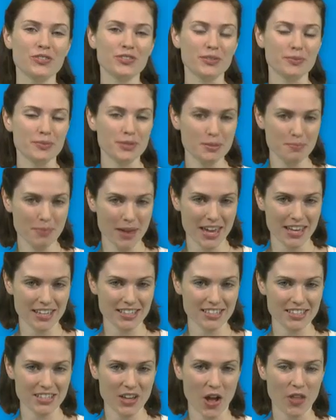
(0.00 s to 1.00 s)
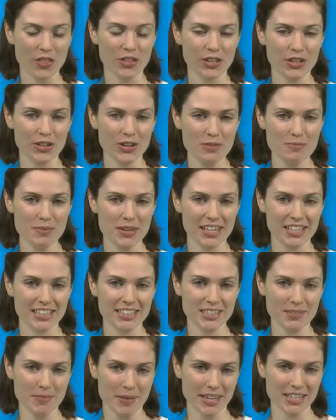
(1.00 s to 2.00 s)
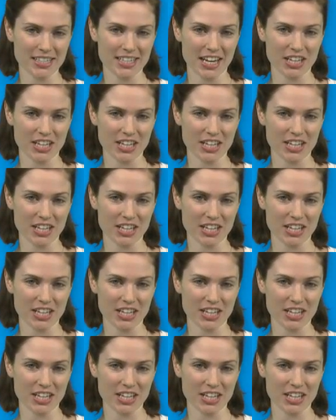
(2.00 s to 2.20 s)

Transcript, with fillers: from Space on the European Space